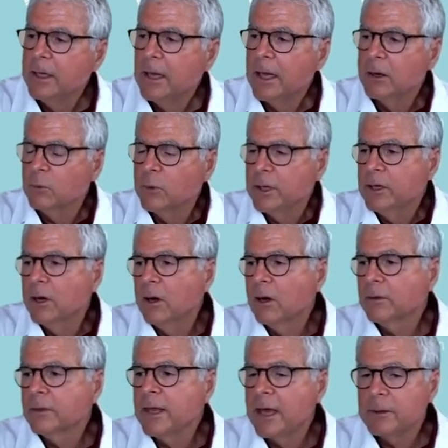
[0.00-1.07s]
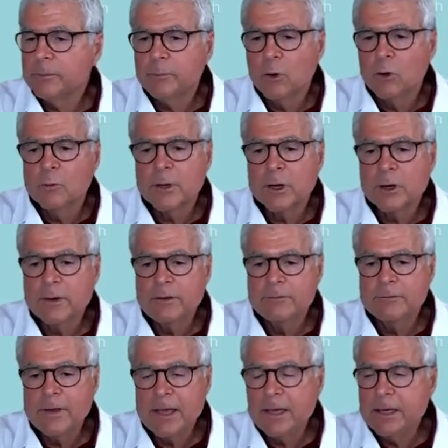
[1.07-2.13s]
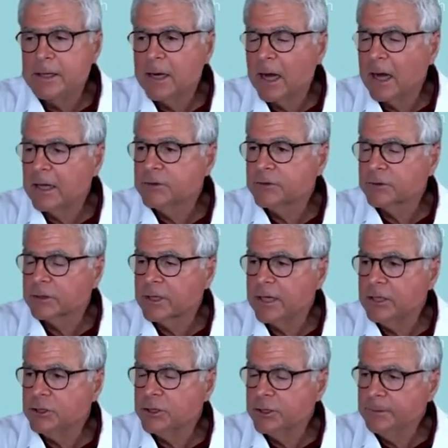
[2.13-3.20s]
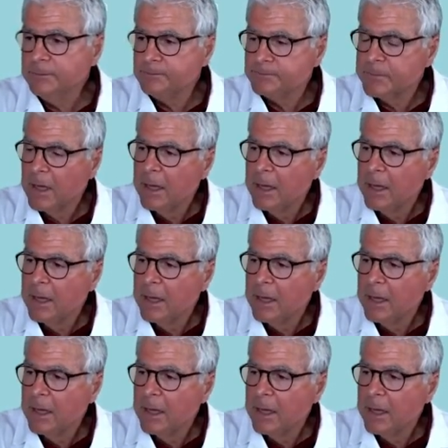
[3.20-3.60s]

and we call that pulmonary vein isolation